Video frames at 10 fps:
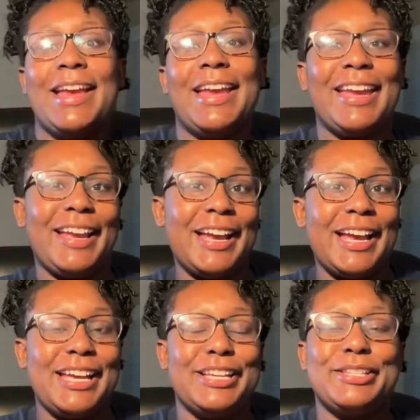Hey
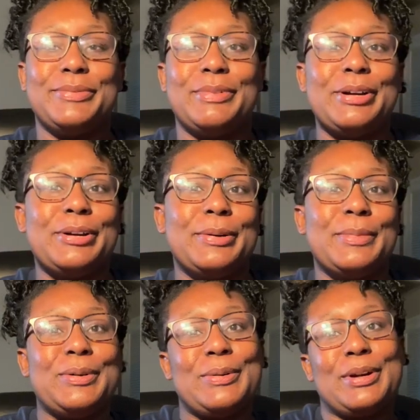guys,
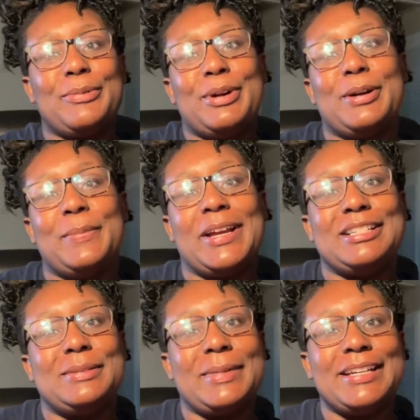welcome or welcome back
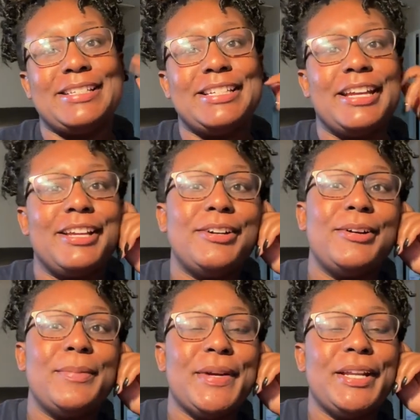to my
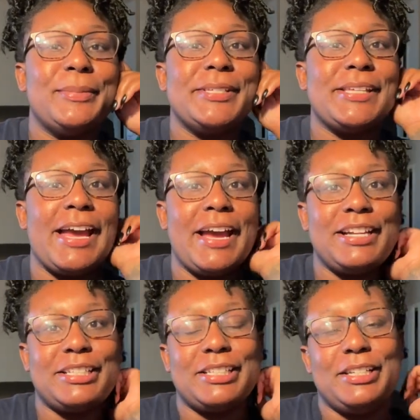channel. My name is
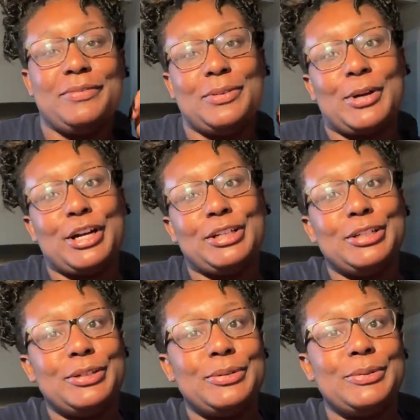Ashley. If you are
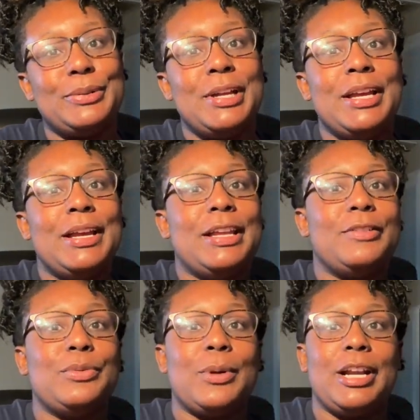new,
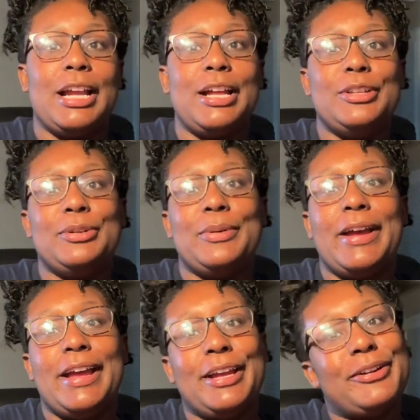if you are not new,
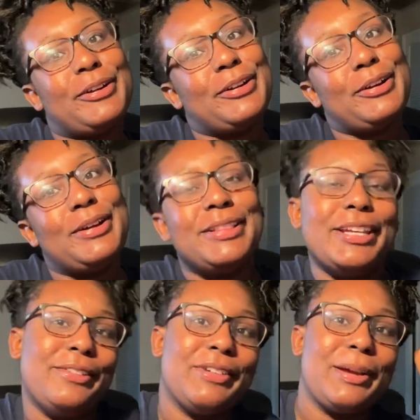hey girl,
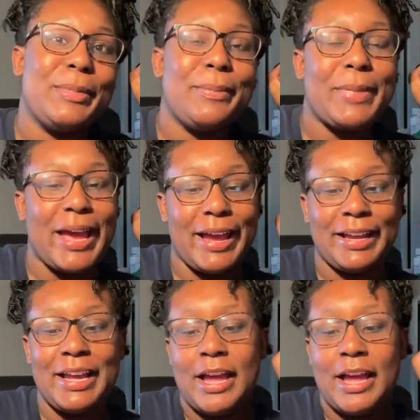thank you for coming back.